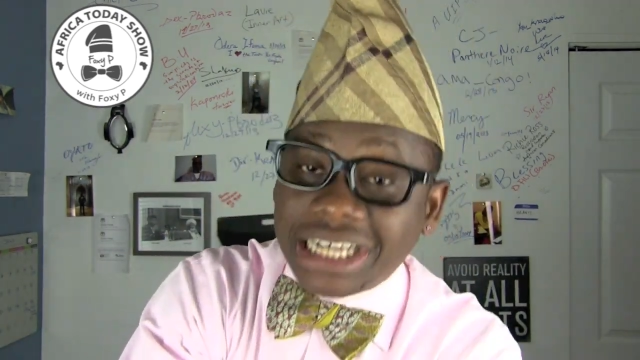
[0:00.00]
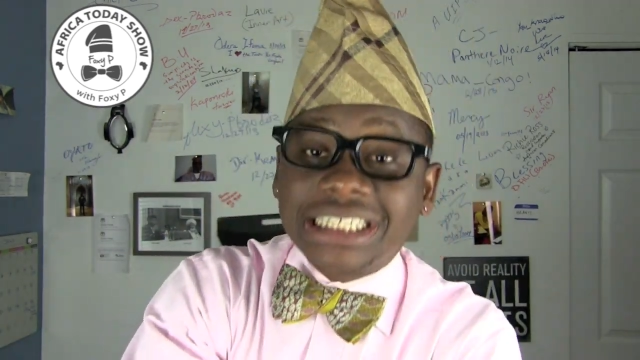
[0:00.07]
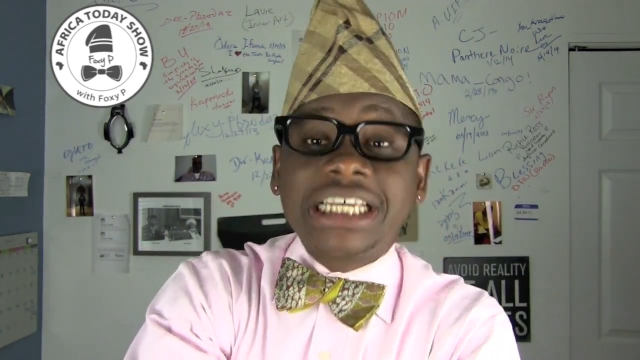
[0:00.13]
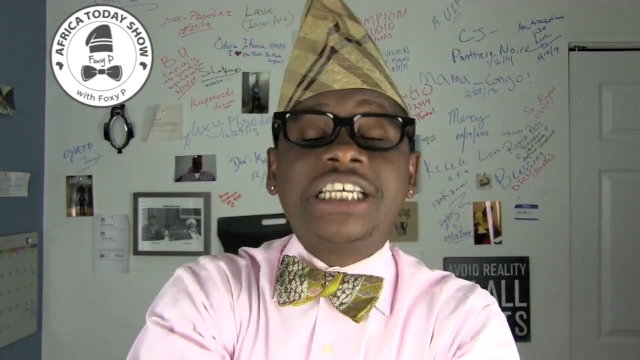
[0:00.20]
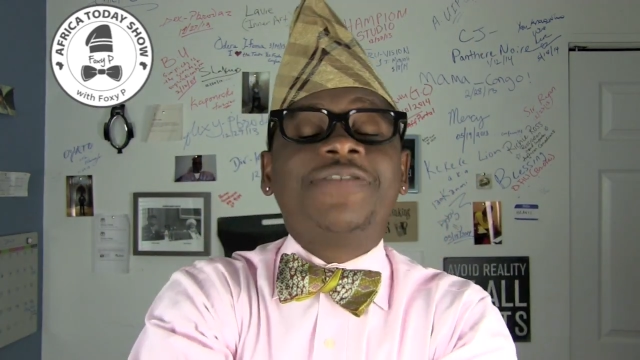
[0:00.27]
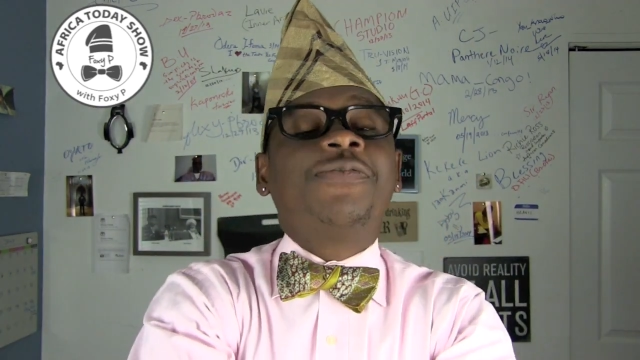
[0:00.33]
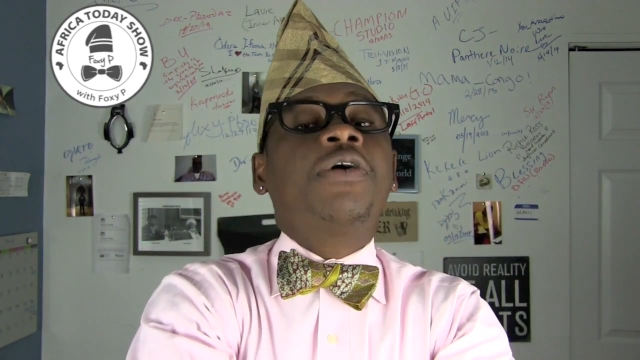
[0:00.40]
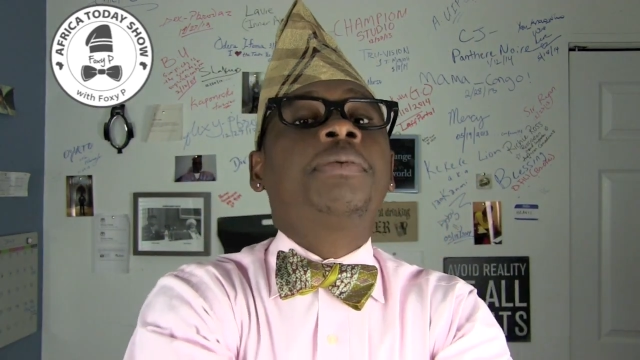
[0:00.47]
They
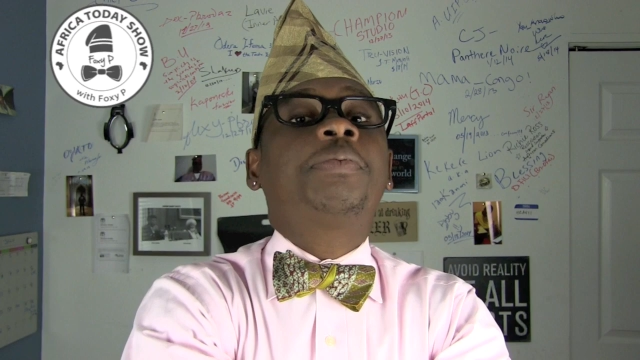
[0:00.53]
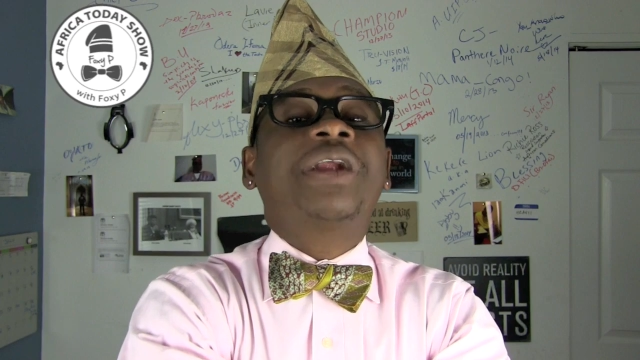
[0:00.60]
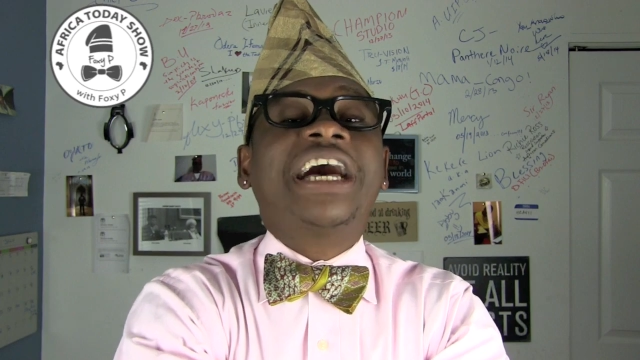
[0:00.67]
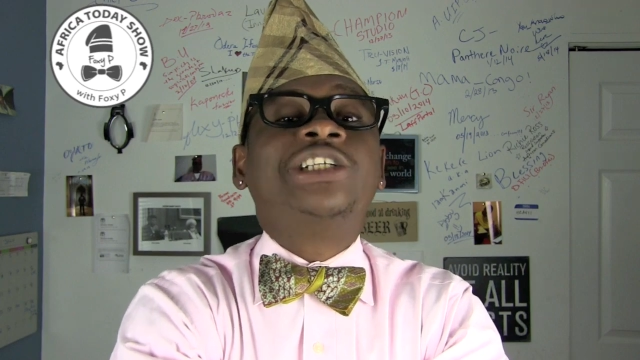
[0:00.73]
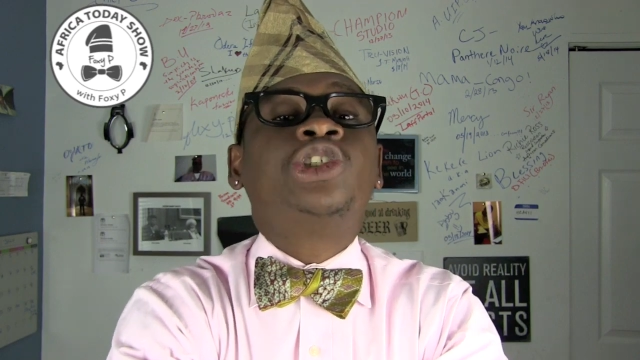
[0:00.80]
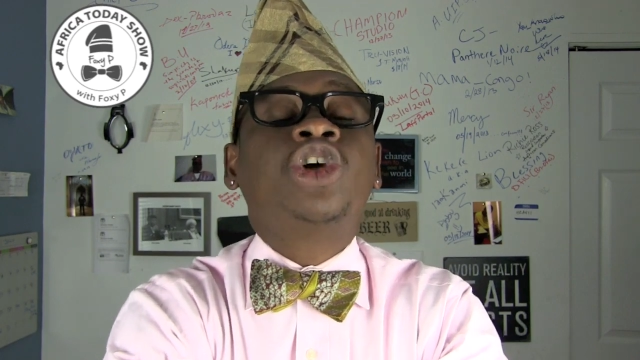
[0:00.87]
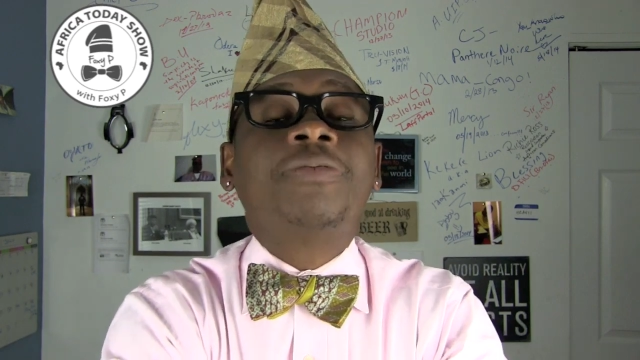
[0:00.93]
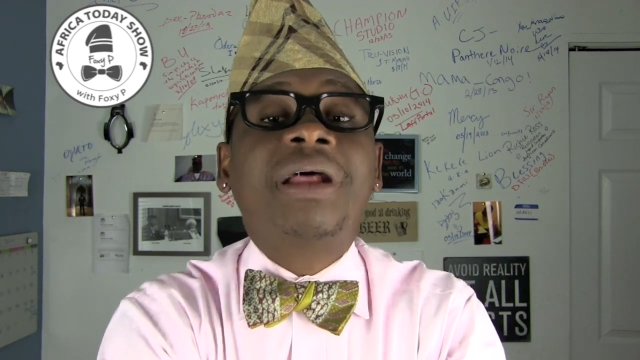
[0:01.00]
say it's 4 people
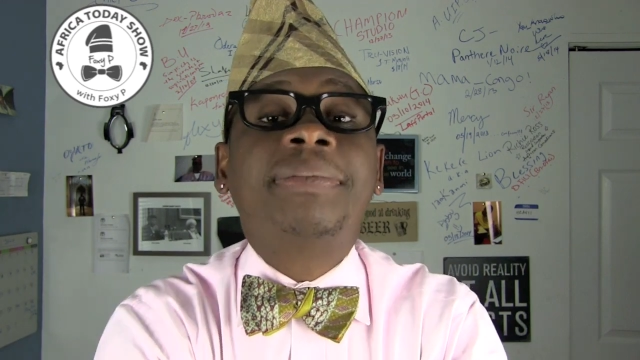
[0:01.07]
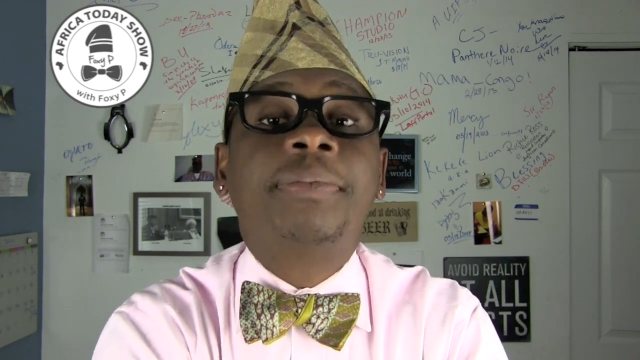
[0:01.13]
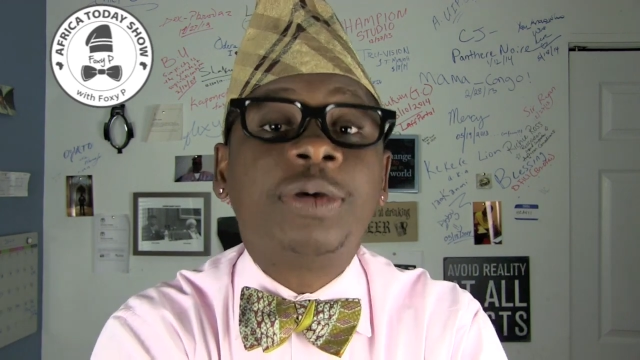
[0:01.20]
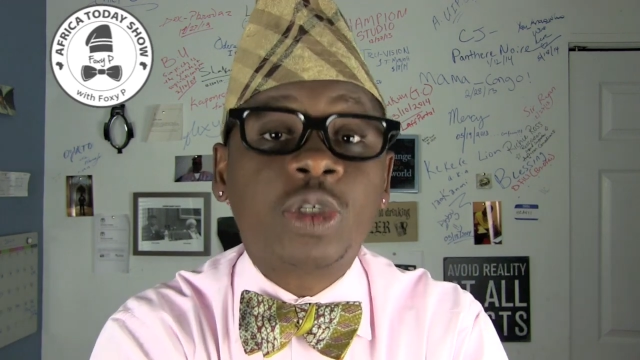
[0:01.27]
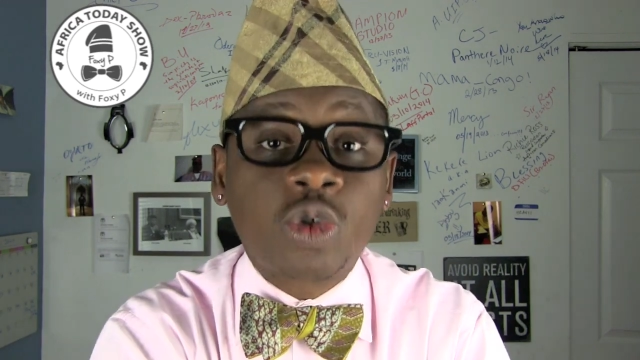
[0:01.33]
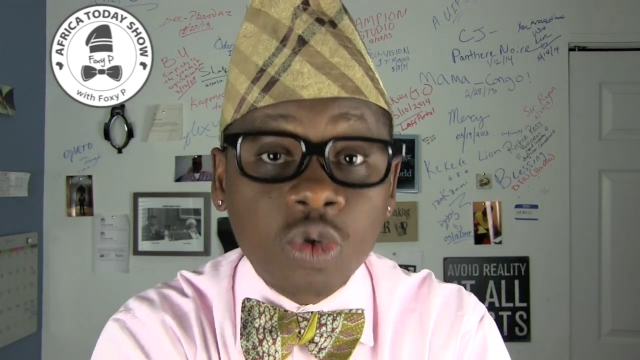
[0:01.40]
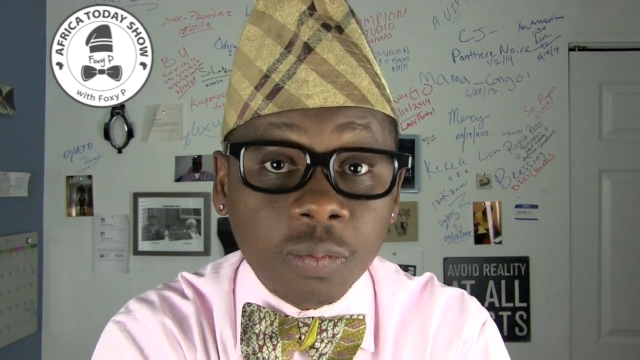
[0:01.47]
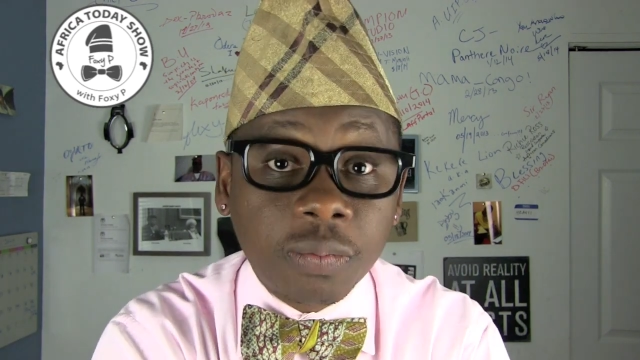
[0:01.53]
that chopped that
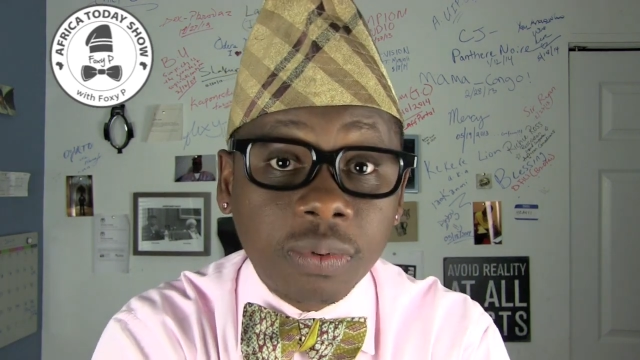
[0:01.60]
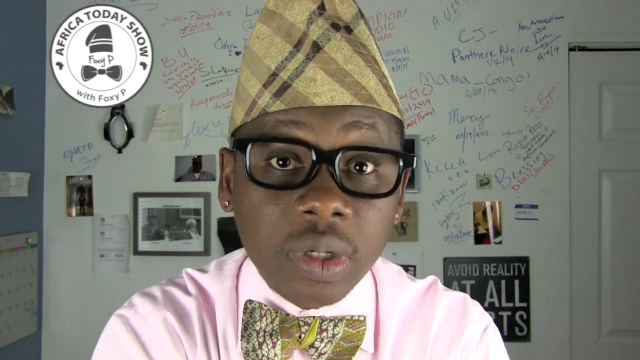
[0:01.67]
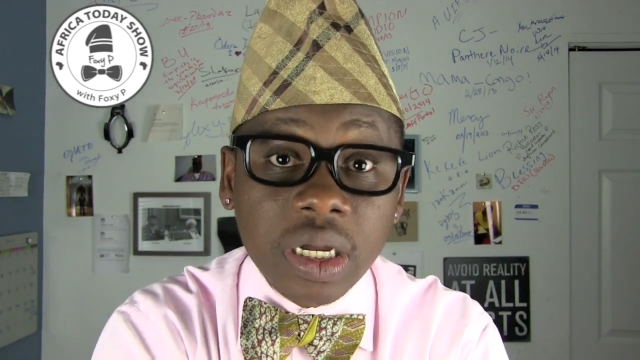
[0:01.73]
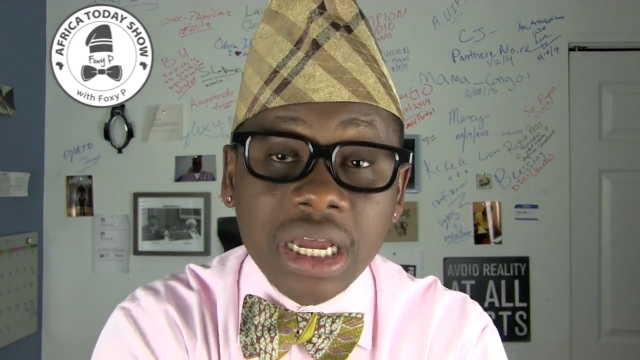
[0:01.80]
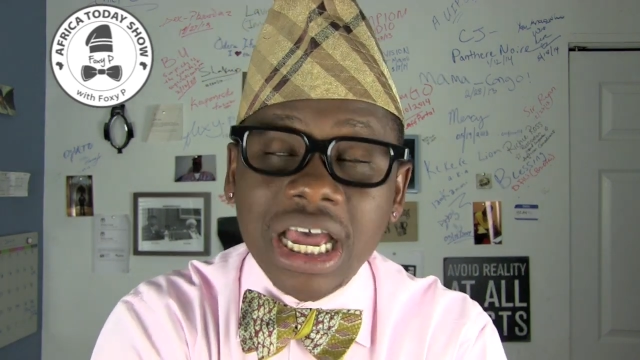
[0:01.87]
pepper soup.